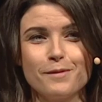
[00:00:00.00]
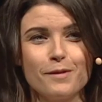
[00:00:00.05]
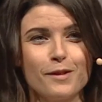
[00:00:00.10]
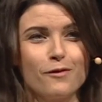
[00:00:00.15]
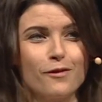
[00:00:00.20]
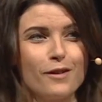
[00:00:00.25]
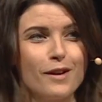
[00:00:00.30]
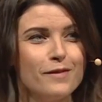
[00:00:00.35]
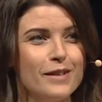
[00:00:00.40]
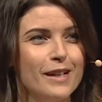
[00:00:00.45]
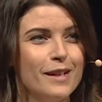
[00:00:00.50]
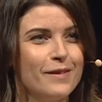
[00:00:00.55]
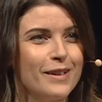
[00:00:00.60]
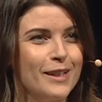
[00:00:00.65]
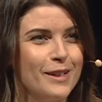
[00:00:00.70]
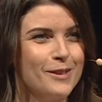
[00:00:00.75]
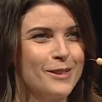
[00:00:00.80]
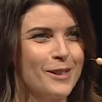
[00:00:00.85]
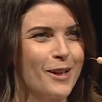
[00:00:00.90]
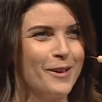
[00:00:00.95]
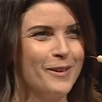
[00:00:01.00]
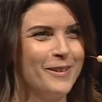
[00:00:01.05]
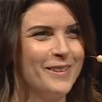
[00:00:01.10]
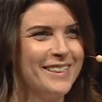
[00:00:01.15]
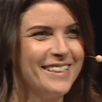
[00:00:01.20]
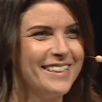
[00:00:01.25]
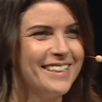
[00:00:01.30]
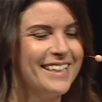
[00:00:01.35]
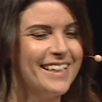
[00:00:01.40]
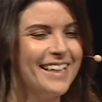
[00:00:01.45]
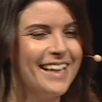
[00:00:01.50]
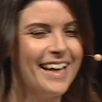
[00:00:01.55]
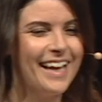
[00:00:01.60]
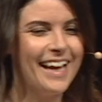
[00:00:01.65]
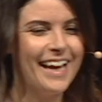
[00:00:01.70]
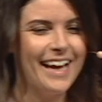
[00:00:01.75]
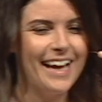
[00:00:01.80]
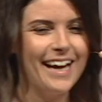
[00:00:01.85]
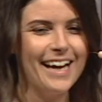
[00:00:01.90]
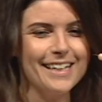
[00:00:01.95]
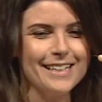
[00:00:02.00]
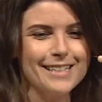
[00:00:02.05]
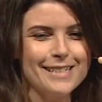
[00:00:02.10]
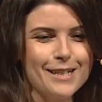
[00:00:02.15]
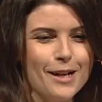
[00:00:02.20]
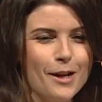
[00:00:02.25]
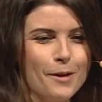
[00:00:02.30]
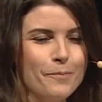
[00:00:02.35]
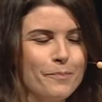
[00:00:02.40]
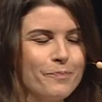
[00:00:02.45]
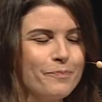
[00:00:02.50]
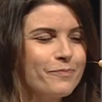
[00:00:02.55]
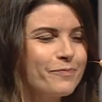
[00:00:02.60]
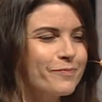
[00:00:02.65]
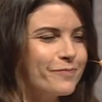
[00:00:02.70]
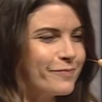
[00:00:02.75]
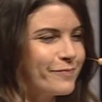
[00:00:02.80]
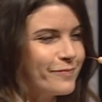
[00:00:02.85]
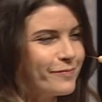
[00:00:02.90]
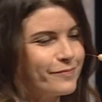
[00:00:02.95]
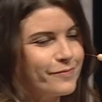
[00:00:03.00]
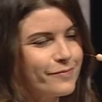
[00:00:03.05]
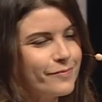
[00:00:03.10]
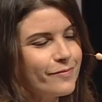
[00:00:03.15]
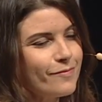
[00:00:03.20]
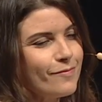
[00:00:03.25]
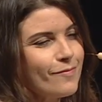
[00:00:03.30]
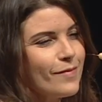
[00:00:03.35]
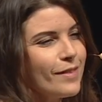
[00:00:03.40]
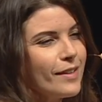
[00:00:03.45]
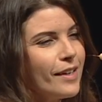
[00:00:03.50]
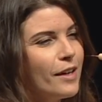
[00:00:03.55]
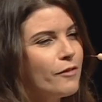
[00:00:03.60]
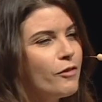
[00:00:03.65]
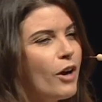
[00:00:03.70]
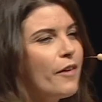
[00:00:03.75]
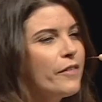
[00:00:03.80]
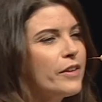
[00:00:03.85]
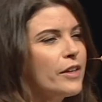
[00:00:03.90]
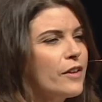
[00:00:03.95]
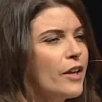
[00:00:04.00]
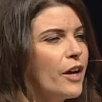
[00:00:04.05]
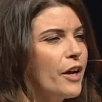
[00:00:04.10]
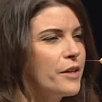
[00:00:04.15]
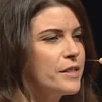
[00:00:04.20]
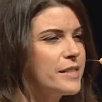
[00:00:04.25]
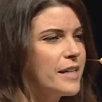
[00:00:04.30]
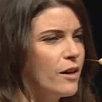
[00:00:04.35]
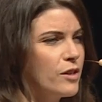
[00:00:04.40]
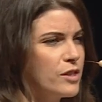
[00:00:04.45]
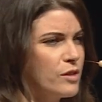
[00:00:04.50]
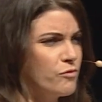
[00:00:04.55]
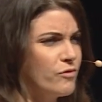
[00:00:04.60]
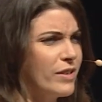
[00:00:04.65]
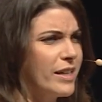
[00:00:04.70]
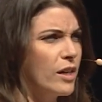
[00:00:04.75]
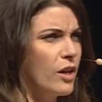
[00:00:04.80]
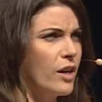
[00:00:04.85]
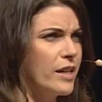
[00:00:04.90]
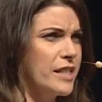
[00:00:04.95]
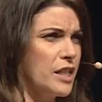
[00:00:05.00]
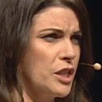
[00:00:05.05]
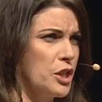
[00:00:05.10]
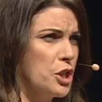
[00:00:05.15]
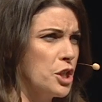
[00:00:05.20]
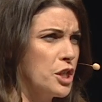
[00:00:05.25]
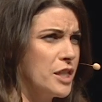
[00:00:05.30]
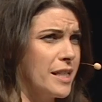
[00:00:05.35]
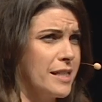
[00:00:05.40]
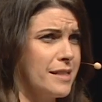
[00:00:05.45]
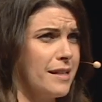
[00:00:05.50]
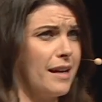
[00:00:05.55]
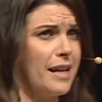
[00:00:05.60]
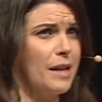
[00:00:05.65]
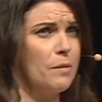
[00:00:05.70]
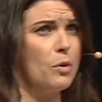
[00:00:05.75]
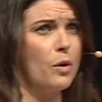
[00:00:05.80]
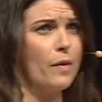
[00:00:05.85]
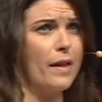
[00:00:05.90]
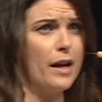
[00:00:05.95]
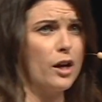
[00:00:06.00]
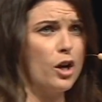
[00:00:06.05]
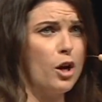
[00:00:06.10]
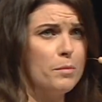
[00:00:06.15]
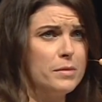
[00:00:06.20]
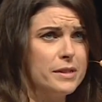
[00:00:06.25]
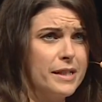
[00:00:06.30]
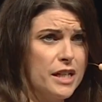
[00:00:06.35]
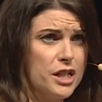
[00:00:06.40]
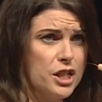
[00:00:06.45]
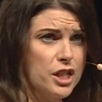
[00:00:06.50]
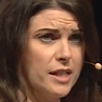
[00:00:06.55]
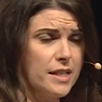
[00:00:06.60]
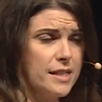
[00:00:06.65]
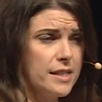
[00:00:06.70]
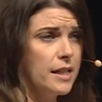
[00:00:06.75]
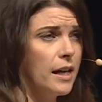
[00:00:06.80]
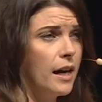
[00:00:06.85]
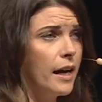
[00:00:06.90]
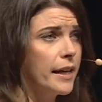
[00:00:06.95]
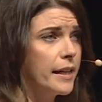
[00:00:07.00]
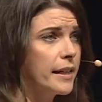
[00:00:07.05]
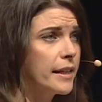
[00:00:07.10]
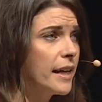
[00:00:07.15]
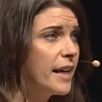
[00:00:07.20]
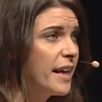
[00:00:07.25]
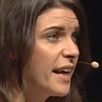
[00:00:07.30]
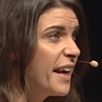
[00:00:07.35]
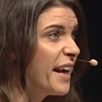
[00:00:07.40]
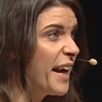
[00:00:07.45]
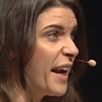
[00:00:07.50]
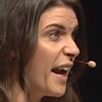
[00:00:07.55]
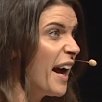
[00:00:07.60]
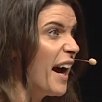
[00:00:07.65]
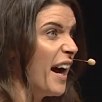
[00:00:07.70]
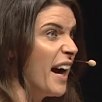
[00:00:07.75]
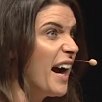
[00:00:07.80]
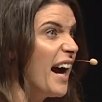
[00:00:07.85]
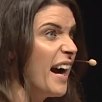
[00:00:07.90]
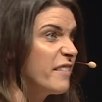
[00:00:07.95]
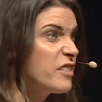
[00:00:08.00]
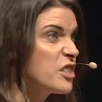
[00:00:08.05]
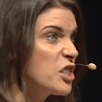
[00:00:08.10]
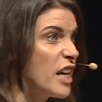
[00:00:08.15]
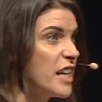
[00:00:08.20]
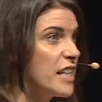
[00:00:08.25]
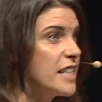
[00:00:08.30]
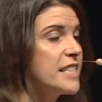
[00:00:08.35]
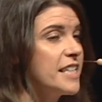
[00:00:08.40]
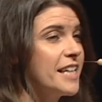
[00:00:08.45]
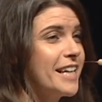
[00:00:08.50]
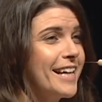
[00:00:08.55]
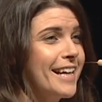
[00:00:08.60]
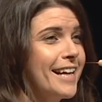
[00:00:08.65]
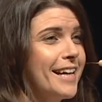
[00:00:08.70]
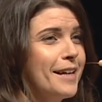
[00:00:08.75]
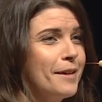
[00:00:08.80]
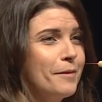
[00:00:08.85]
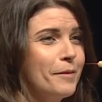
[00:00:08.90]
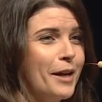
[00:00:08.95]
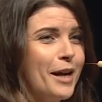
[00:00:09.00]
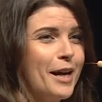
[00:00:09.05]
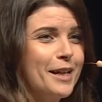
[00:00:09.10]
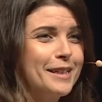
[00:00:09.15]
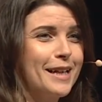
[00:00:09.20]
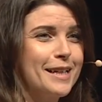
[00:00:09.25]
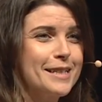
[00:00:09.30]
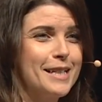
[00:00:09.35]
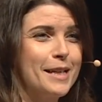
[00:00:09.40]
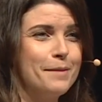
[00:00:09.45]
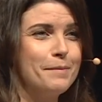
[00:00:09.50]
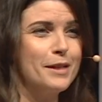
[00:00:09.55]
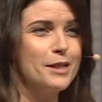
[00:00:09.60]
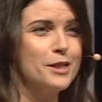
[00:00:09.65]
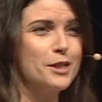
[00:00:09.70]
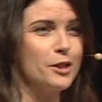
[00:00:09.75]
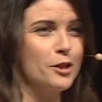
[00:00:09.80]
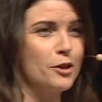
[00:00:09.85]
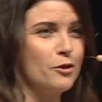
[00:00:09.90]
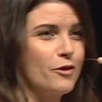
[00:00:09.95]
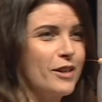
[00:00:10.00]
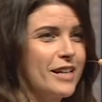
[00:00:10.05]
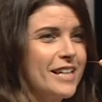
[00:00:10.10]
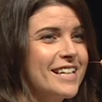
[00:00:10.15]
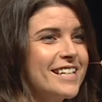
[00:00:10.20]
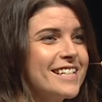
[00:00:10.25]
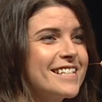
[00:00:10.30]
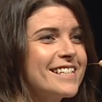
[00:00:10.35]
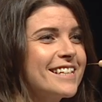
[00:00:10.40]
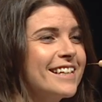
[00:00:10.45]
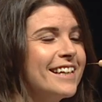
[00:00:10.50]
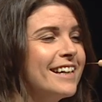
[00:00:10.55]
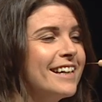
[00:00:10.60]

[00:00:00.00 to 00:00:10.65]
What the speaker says: with Forever Living, you don't. And arriving at the hotels and realising just exactly what that accommodation is like. I have shed a tear. We heard Natalie mention Greece.